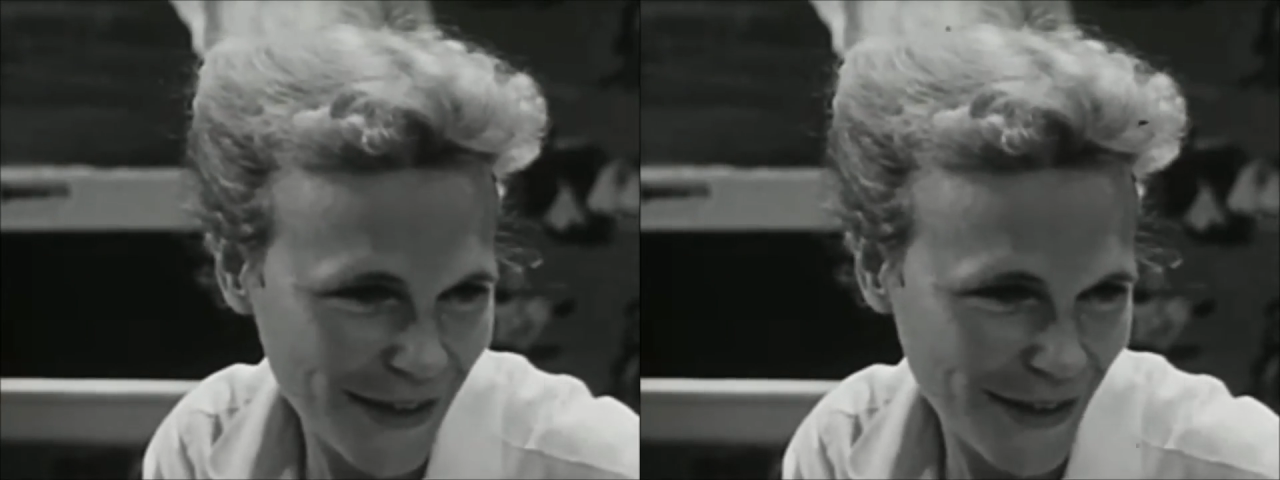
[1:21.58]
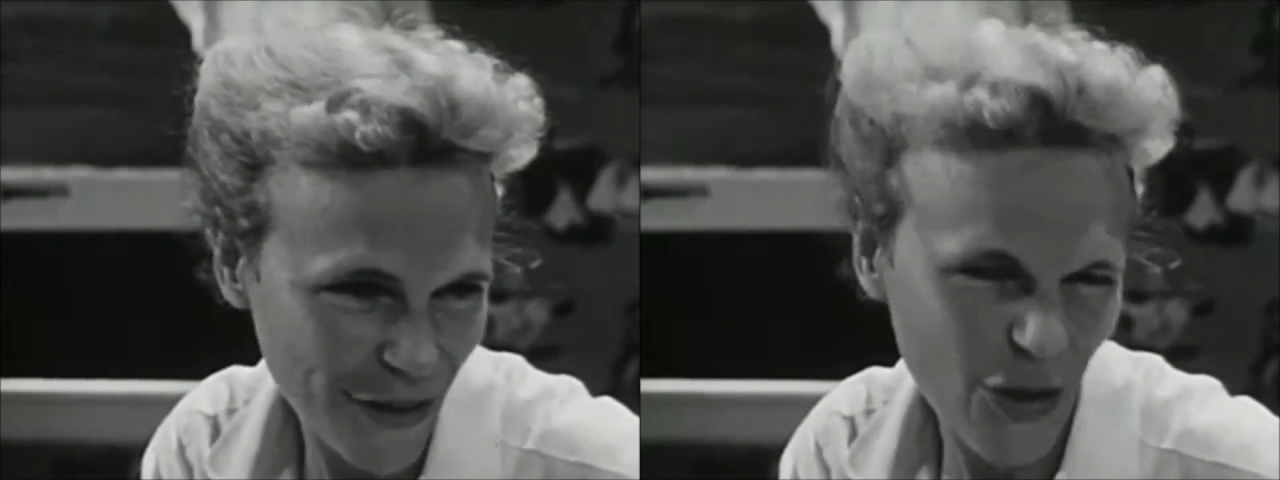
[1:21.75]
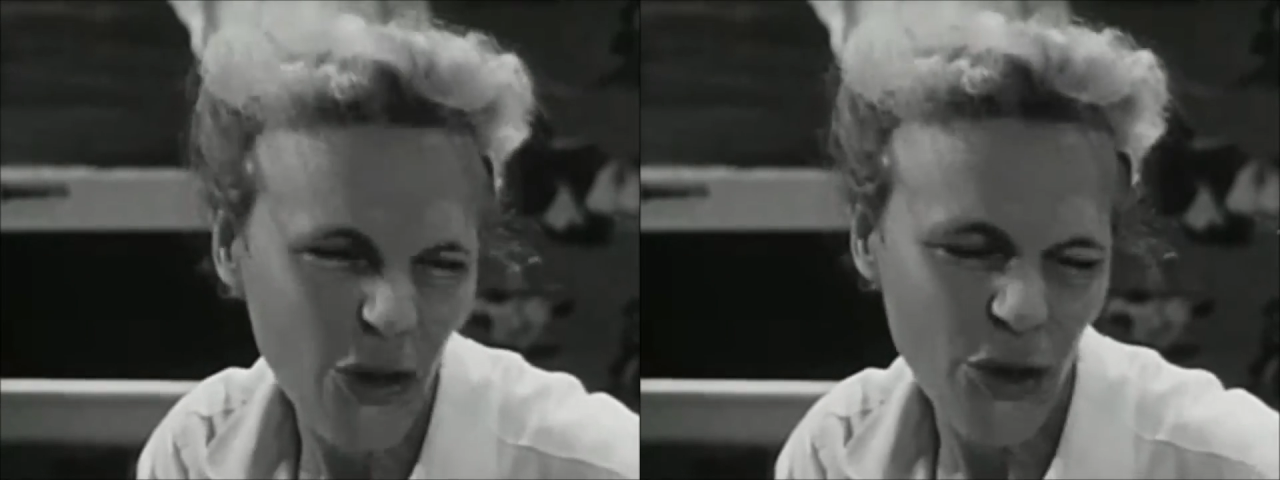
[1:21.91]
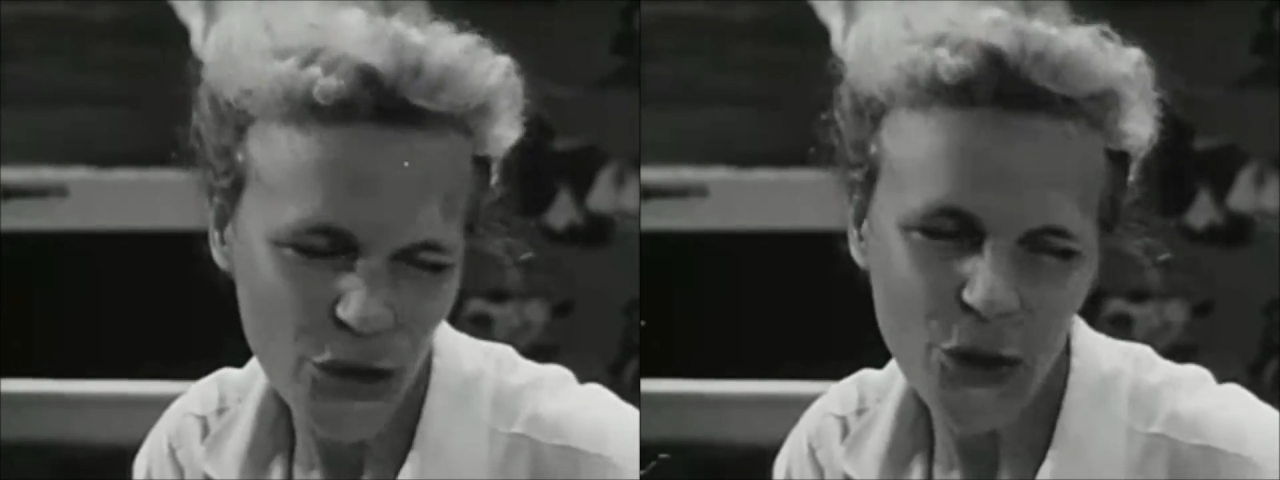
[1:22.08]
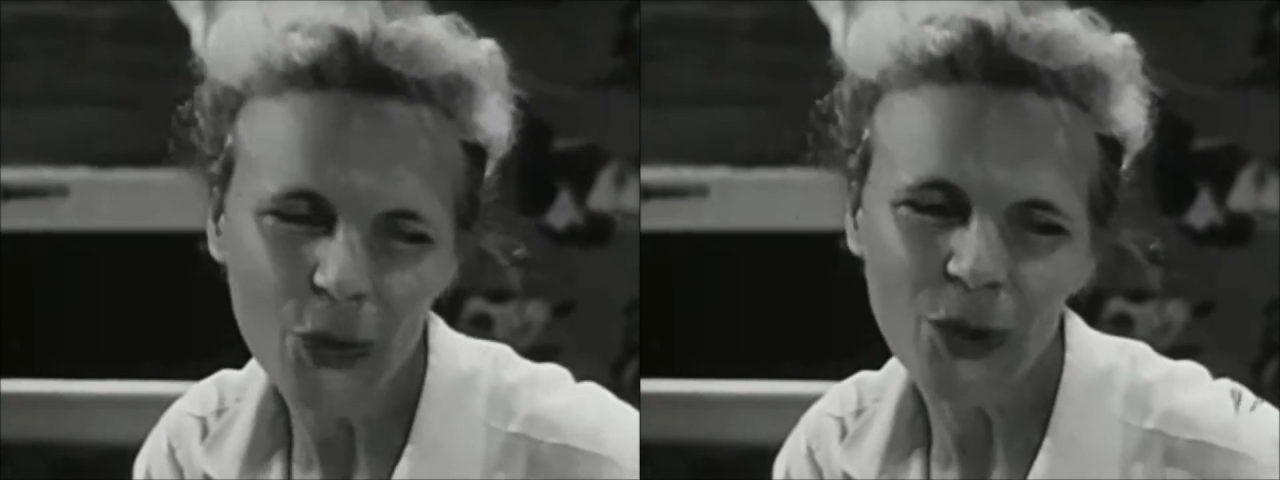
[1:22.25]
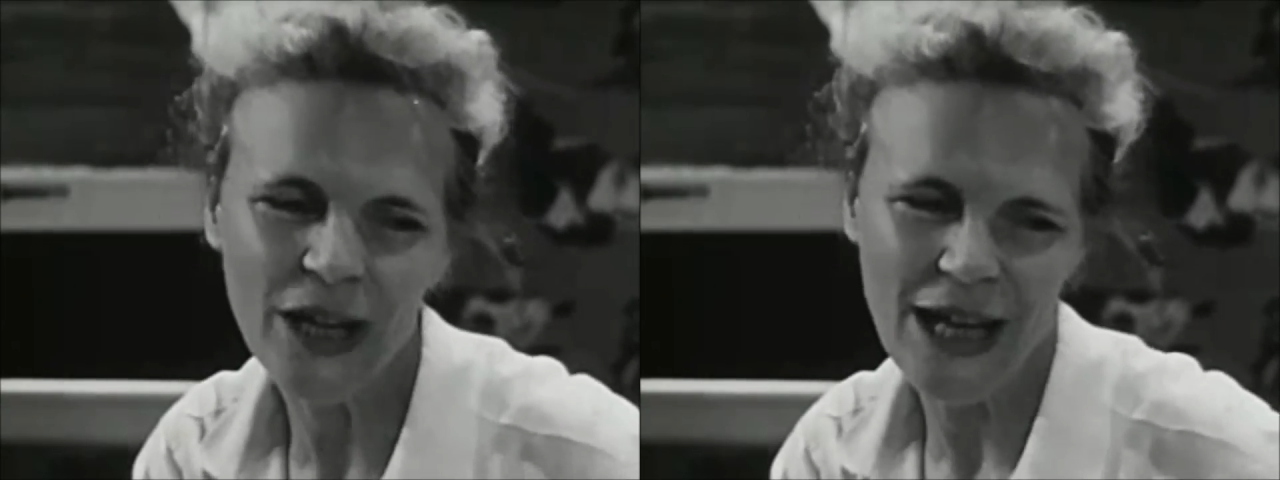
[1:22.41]
Hee hee,
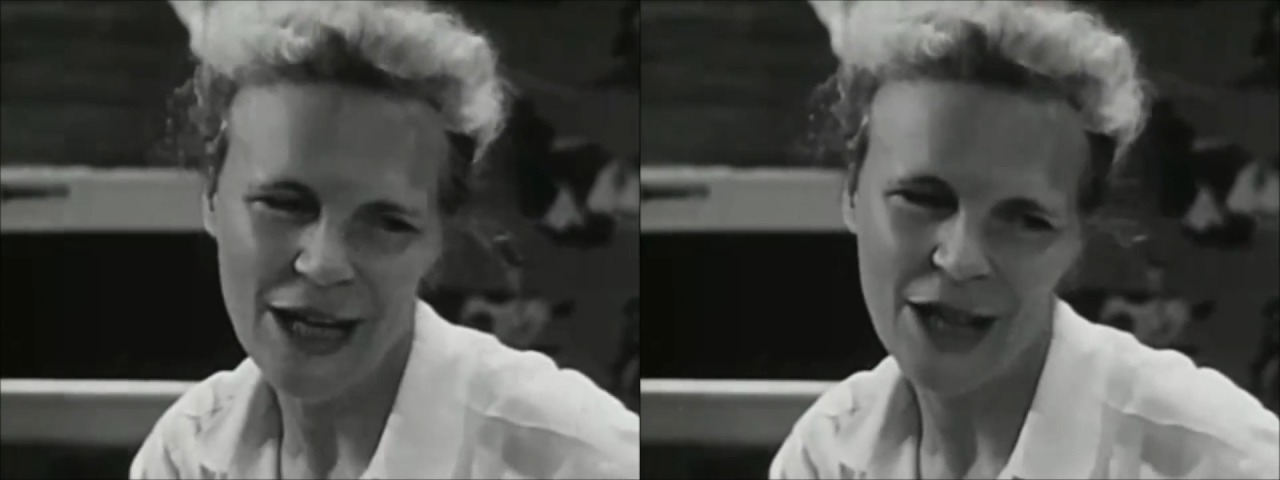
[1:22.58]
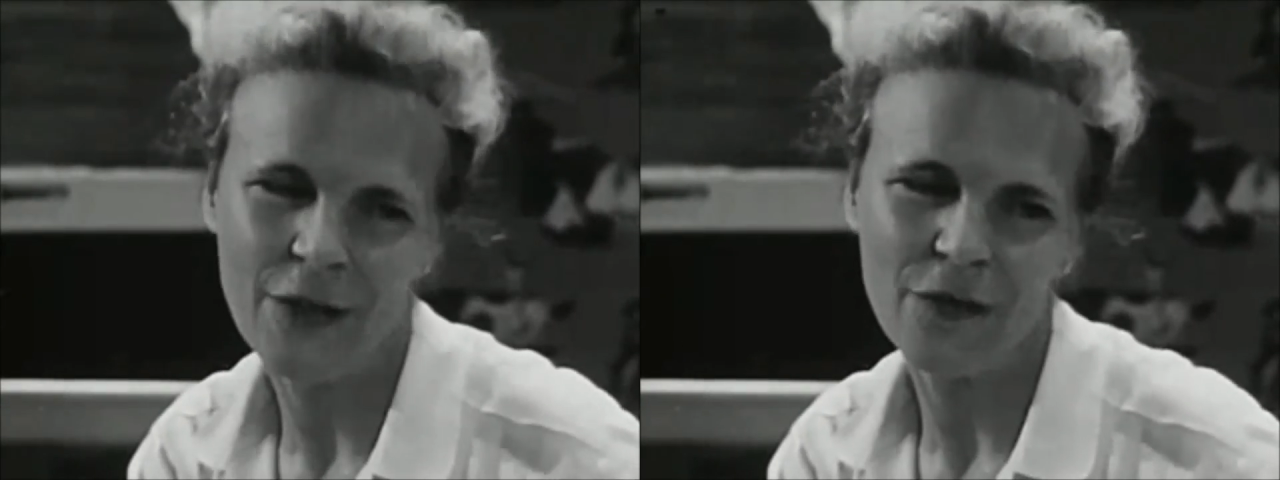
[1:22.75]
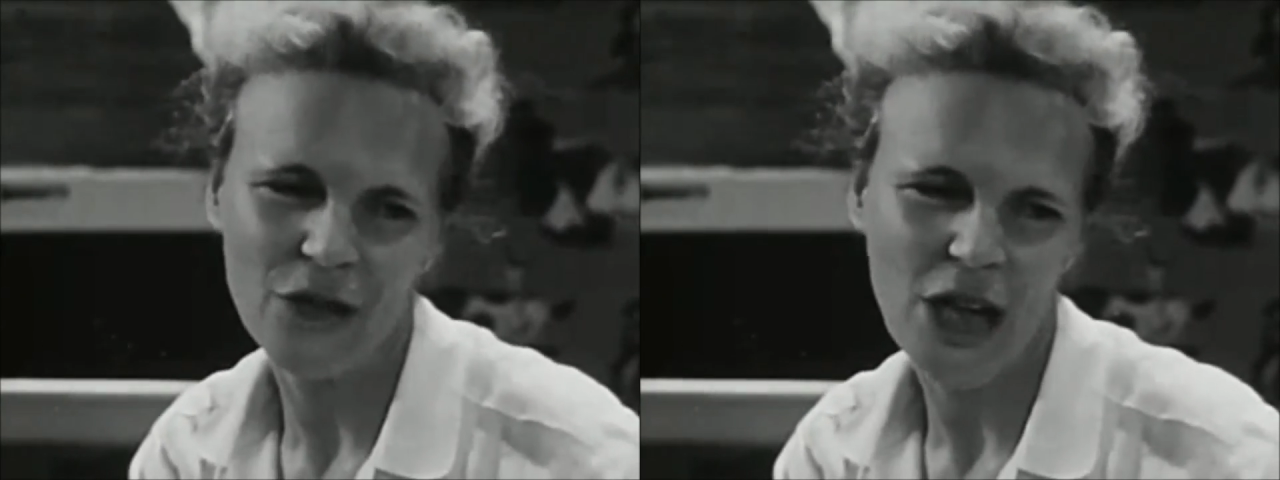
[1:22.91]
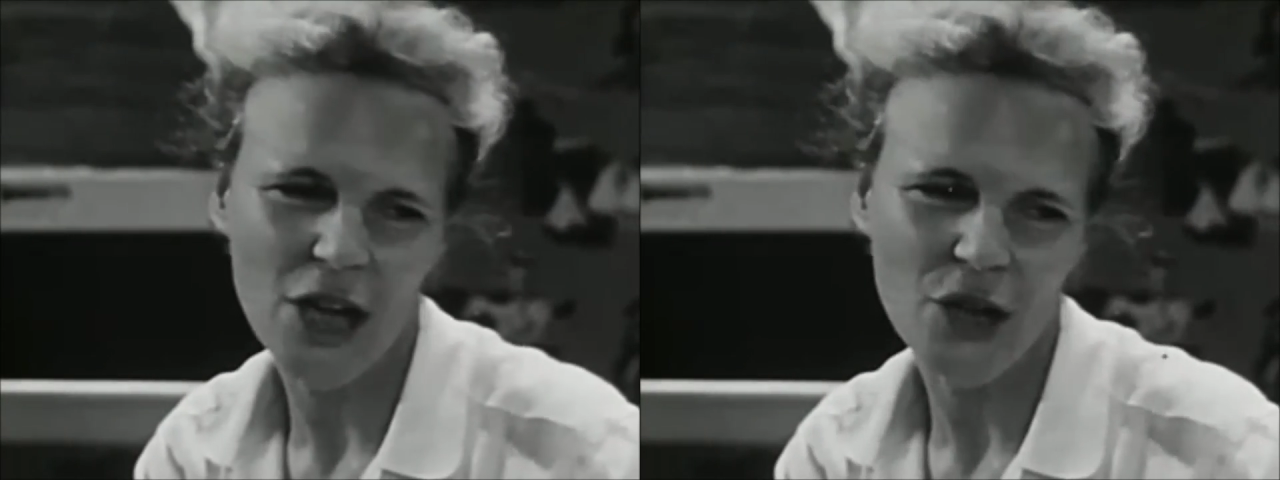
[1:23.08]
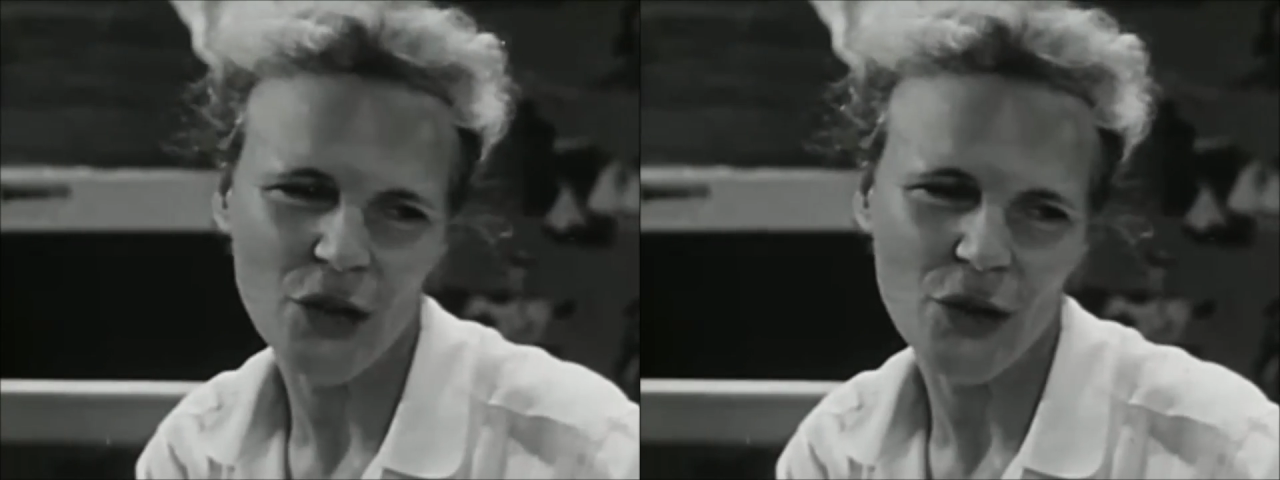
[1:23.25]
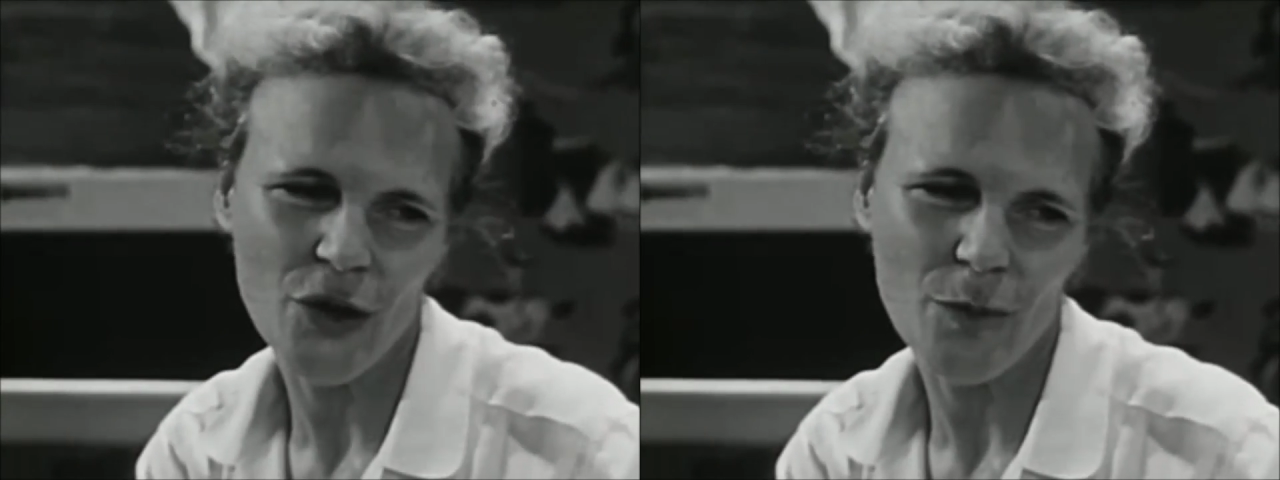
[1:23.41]
I made a funny. Invitation
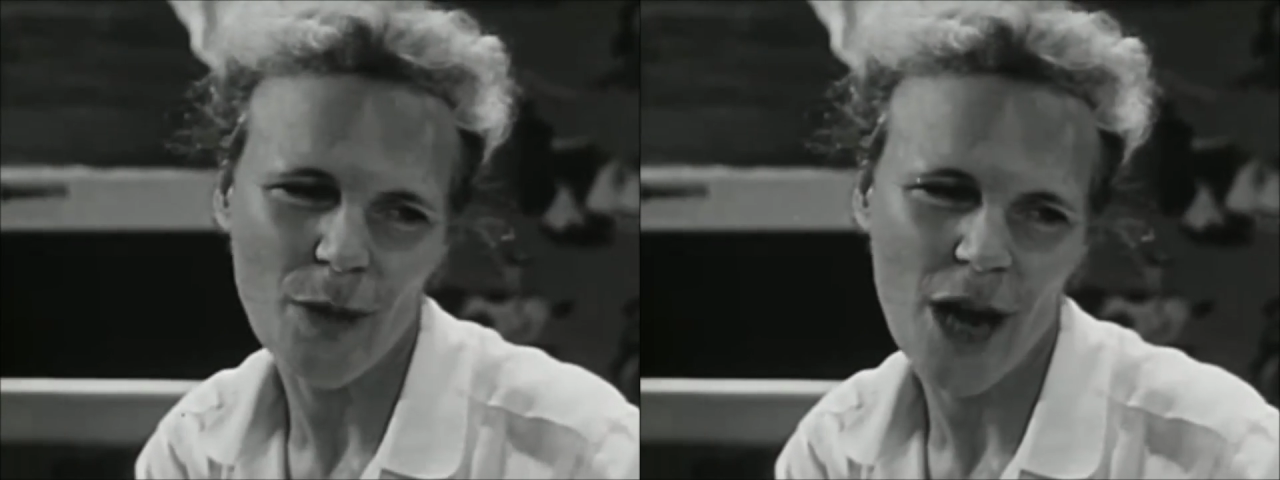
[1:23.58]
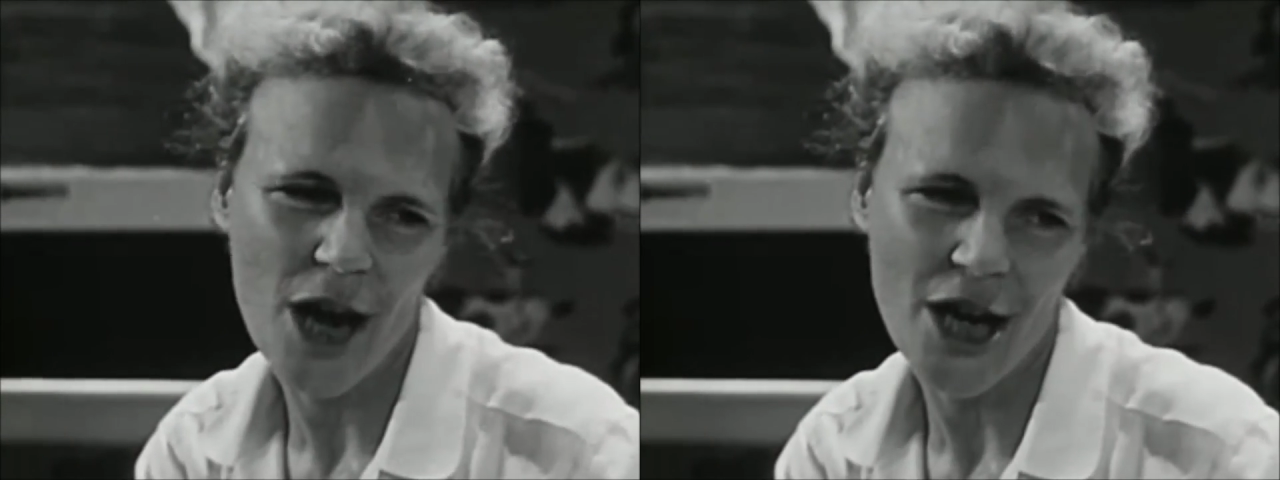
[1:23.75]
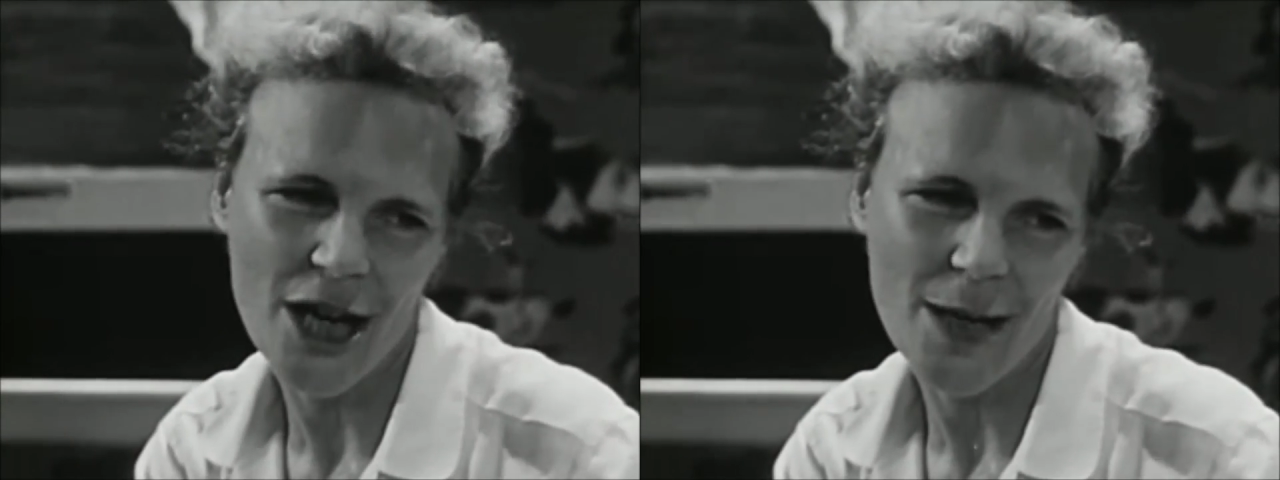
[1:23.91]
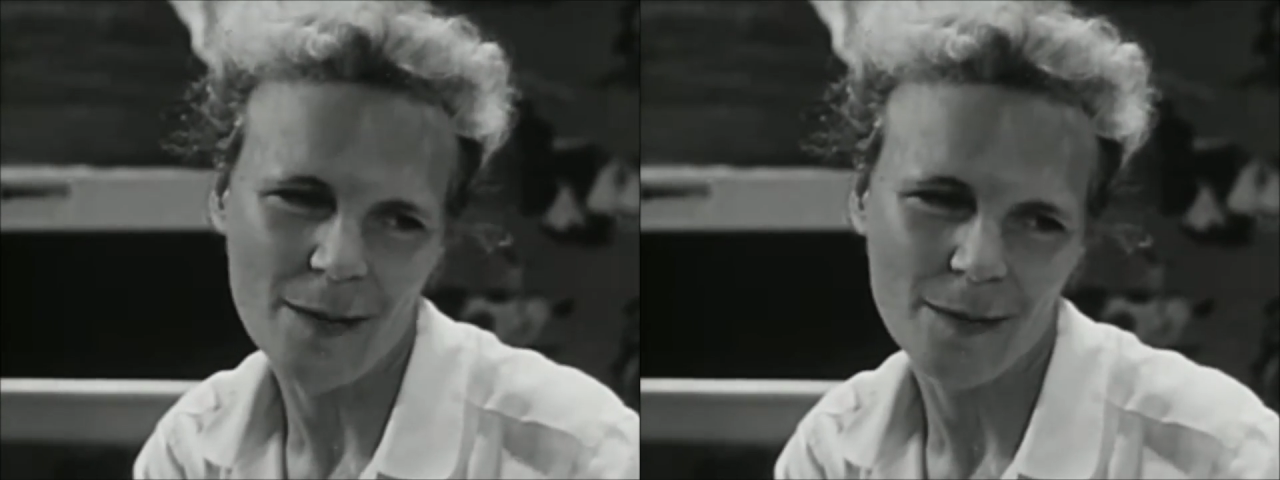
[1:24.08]
to the party.